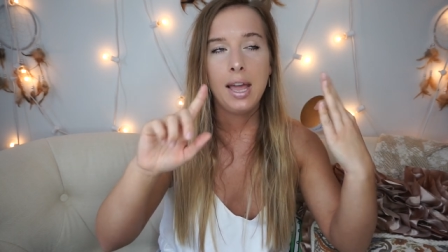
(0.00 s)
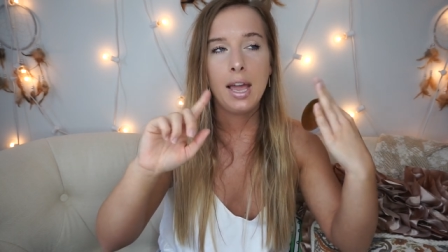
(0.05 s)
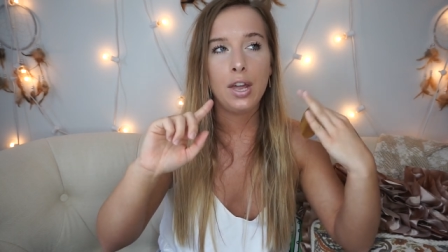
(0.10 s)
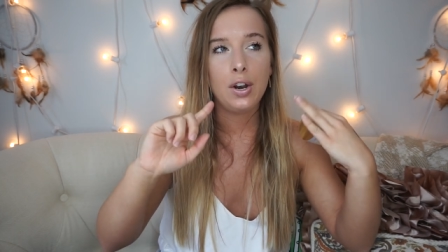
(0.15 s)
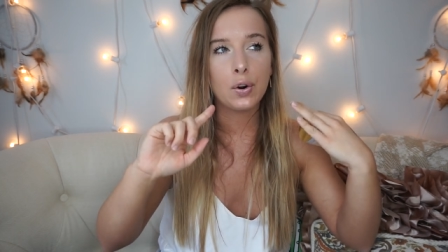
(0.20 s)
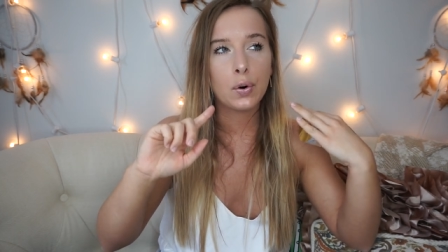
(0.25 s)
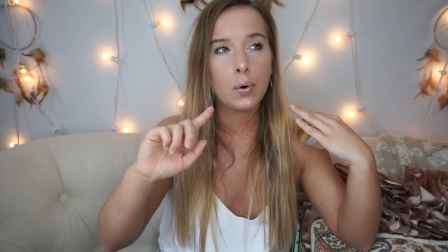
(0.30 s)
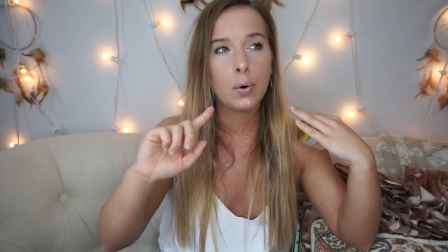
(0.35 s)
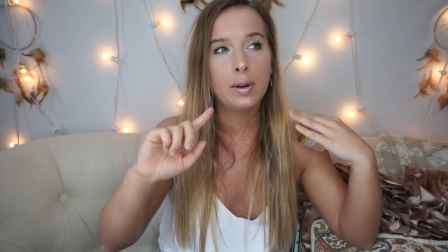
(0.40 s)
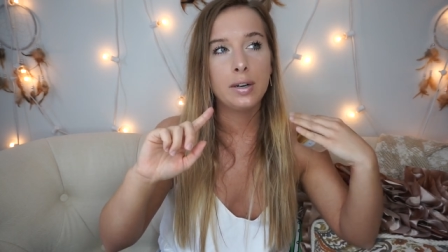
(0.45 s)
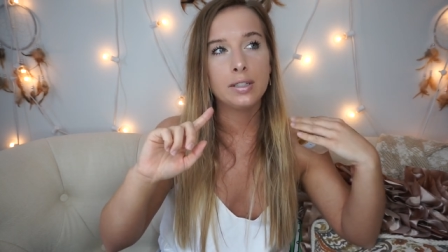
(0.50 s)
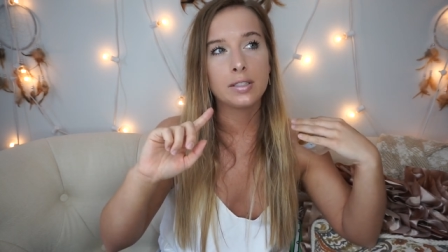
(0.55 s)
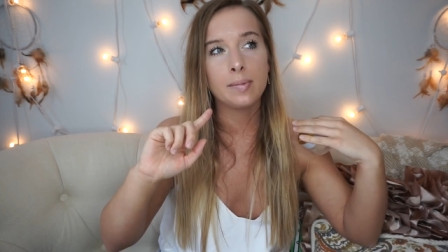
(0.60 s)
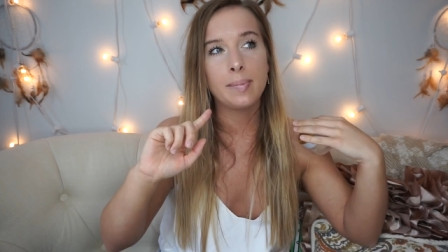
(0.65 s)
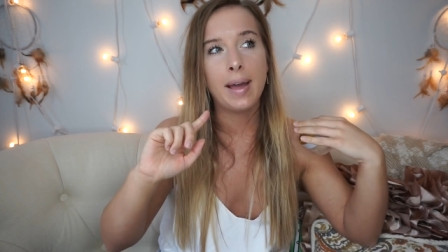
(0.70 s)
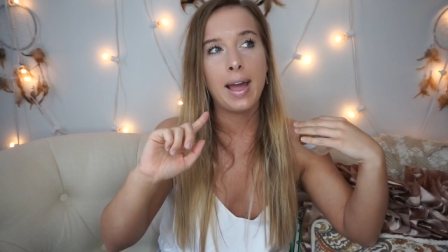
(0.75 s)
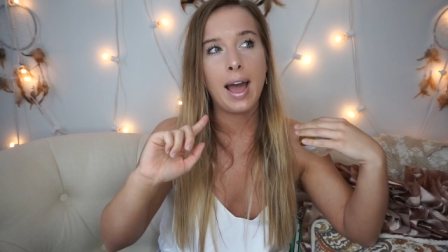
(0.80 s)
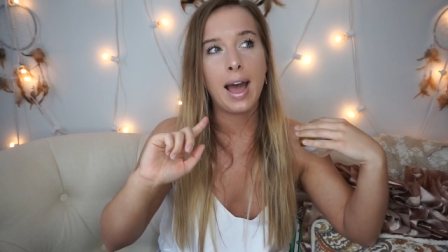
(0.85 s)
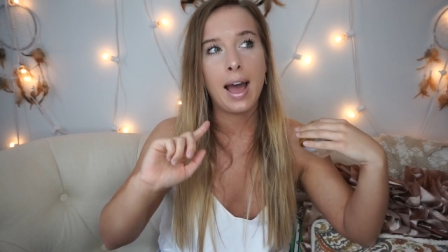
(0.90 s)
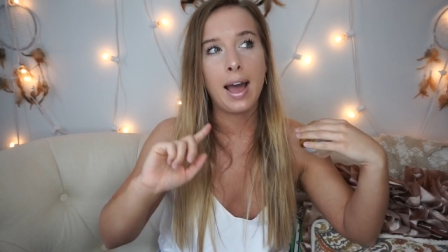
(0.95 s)
inner corners of
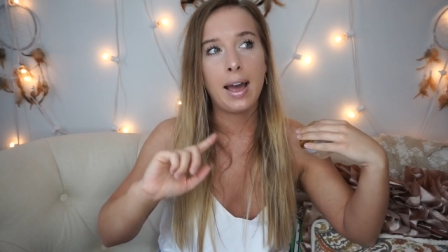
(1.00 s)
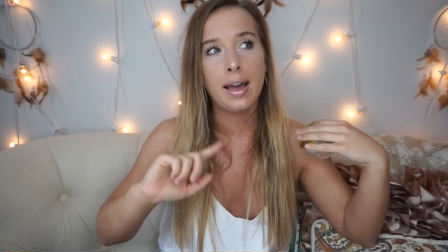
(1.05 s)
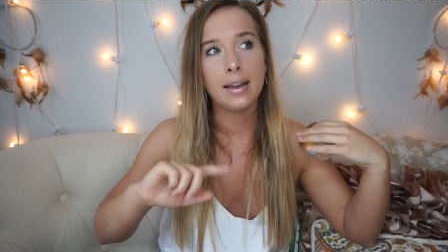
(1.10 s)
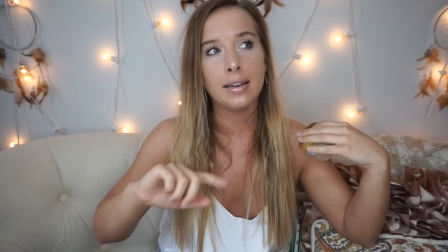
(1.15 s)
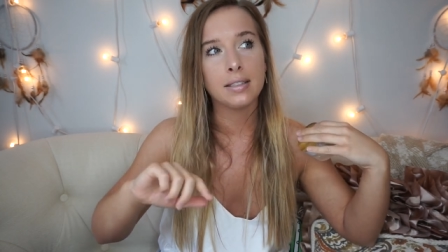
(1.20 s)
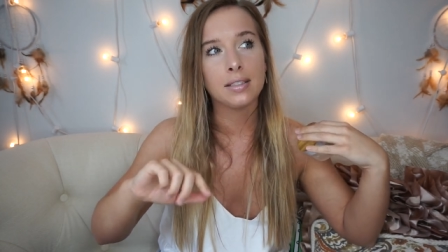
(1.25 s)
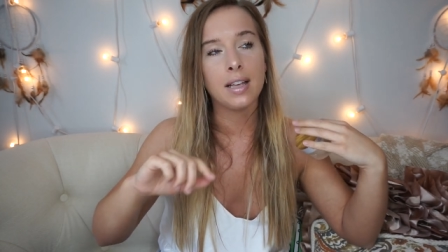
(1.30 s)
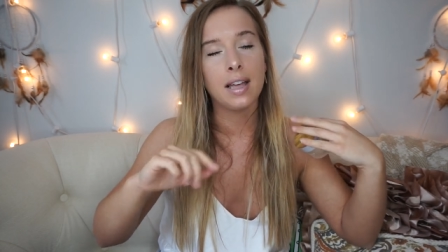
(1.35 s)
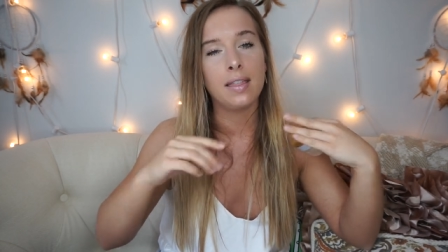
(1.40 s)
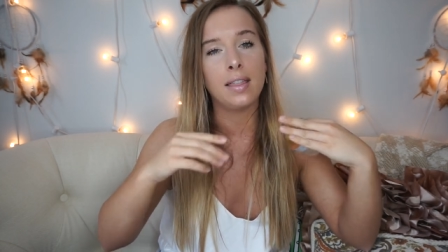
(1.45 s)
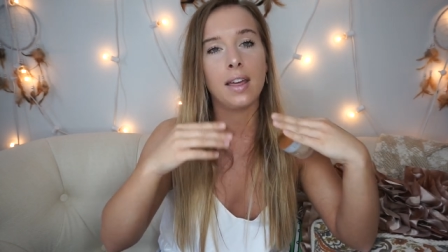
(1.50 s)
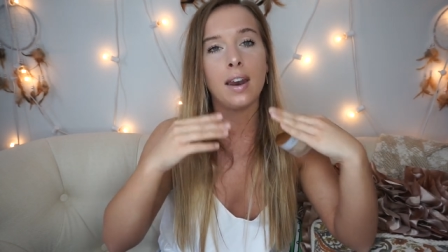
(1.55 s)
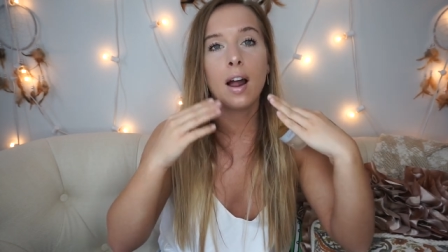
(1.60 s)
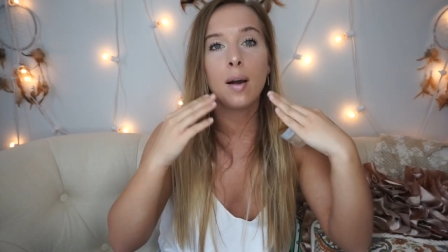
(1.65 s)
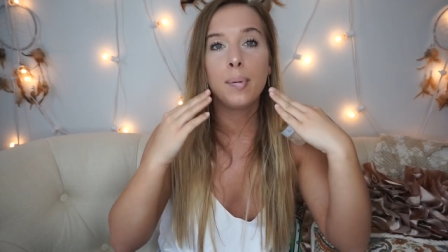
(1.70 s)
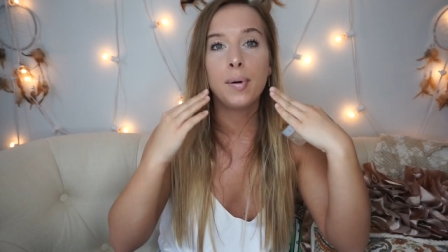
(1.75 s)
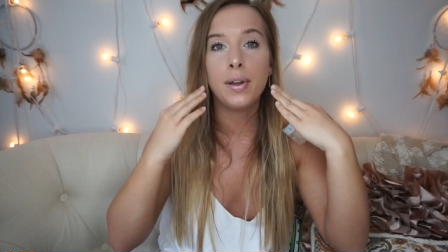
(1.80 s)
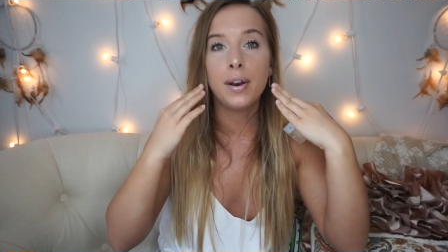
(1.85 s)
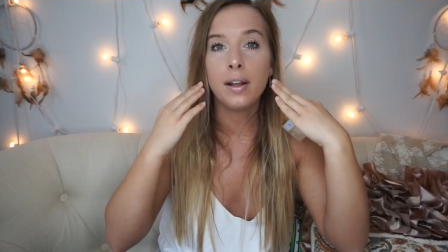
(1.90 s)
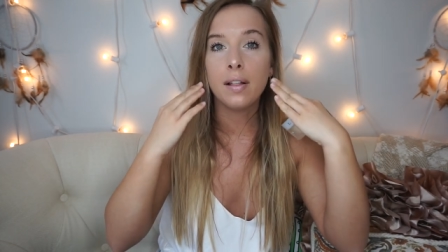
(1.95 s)
my eyes, and then
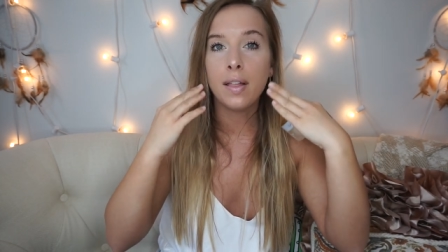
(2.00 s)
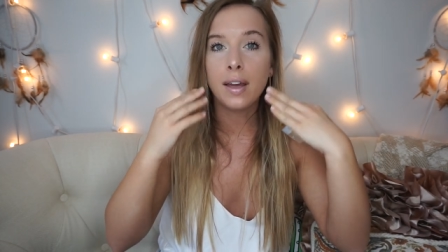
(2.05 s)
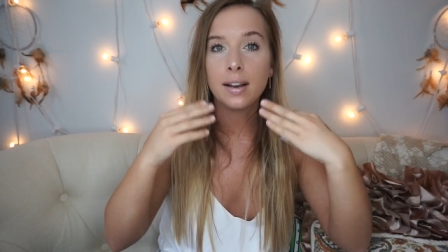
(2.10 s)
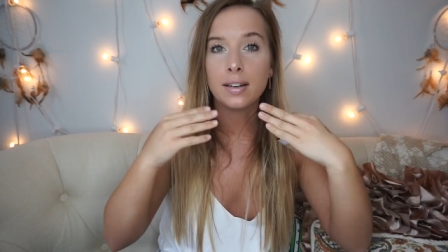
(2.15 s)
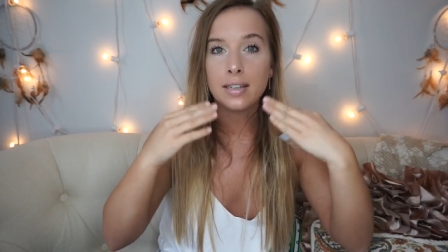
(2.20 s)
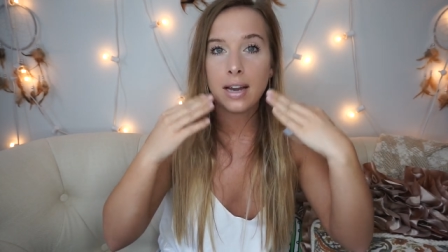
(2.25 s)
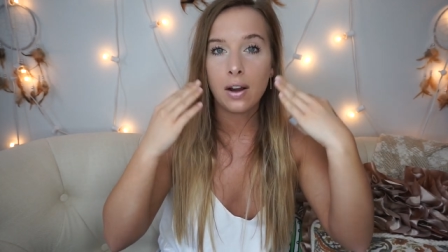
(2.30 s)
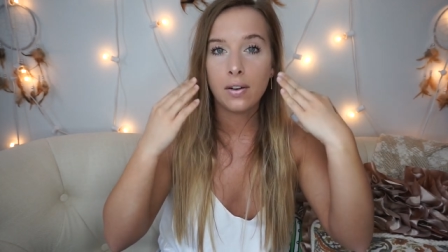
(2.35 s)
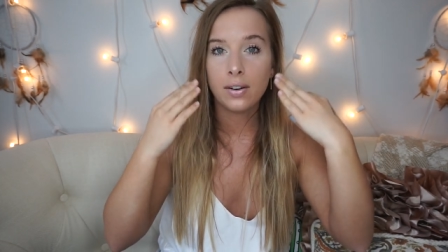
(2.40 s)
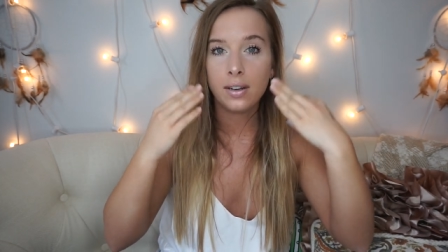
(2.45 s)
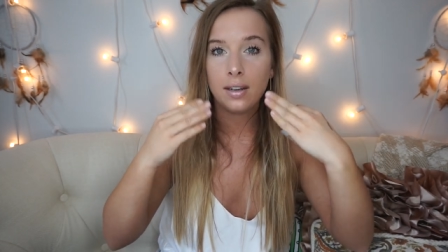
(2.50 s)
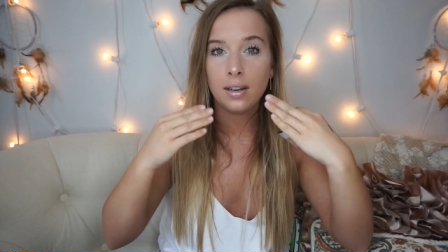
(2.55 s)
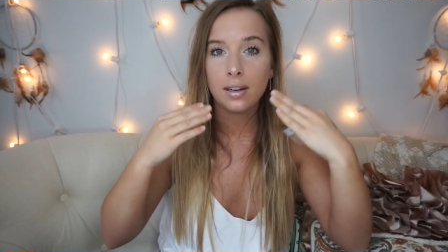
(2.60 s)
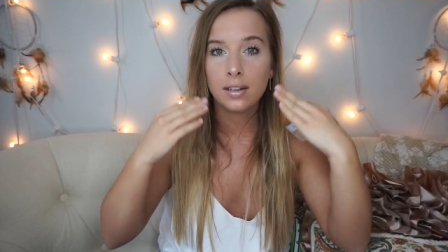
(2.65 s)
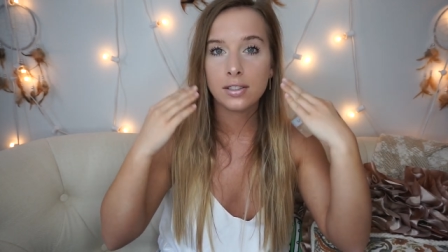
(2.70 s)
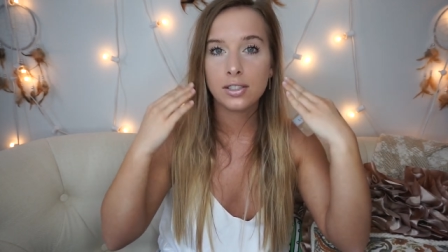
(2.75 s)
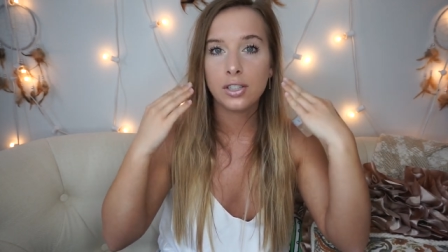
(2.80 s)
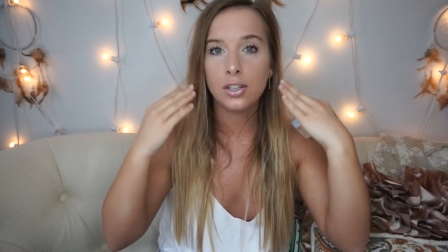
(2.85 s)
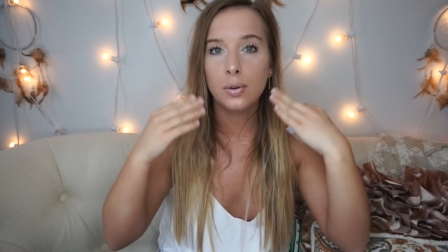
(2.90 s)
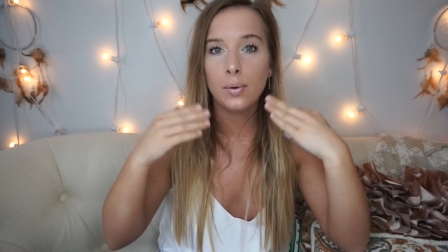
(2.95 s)
I'll put it like down
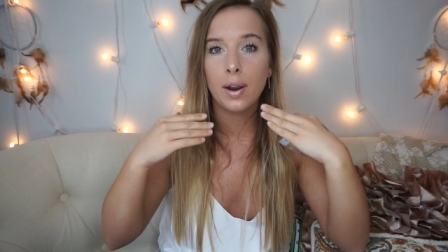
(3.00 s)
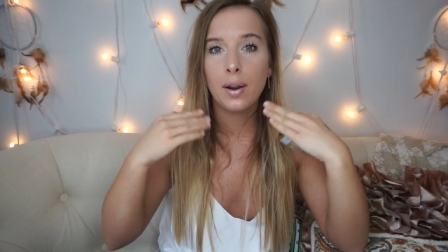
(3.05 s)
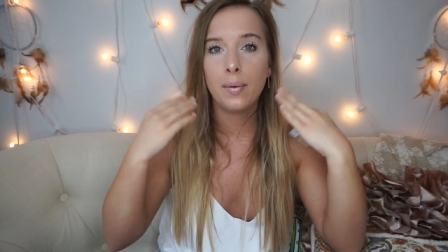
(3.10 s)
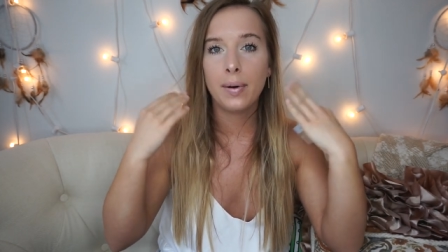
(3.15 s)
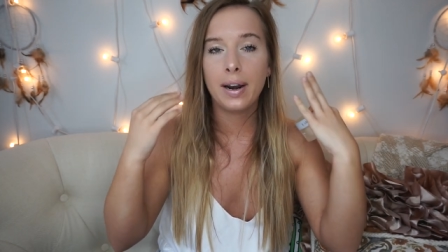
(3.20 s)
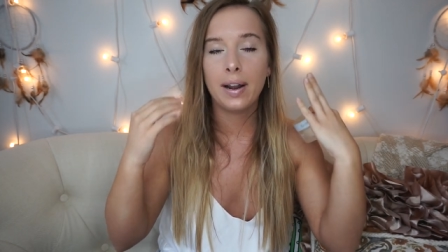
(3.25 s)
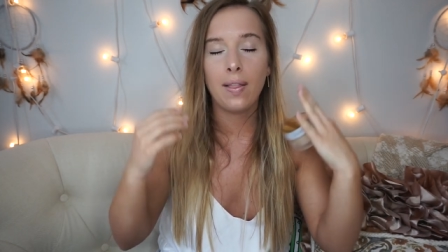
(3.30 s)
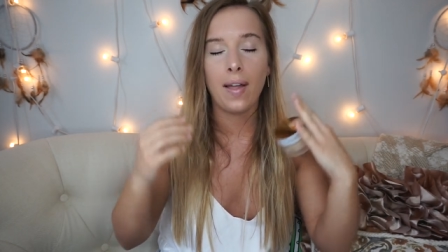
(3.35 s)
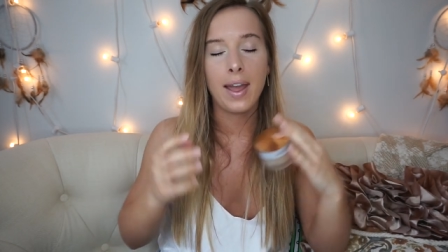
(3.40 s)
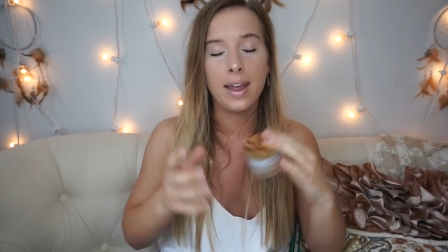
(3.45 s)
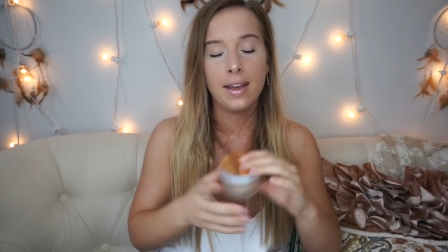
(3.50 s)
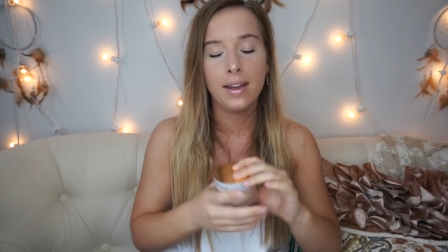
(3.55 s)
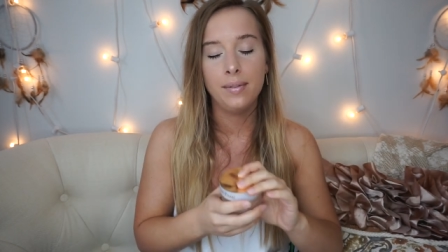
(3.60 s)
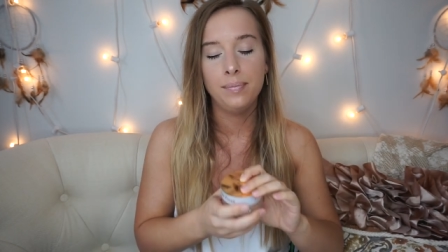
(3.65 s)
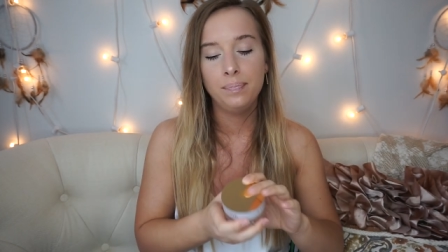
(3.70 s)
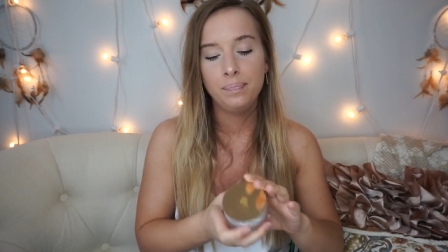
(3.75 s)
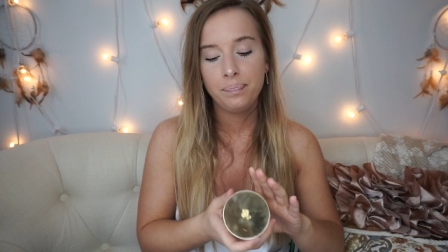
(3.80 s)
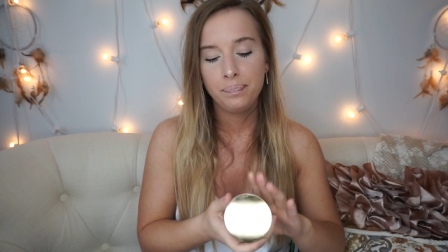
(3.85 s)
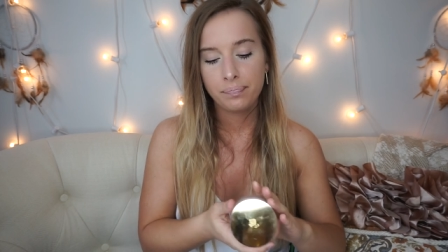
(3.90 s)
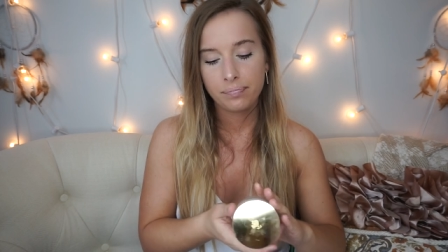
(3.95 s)
here too where I want to
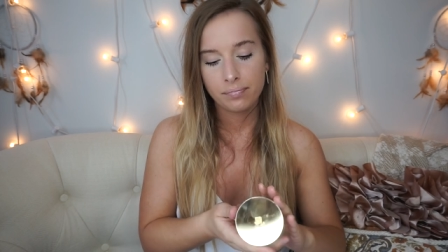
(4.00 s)
lighten.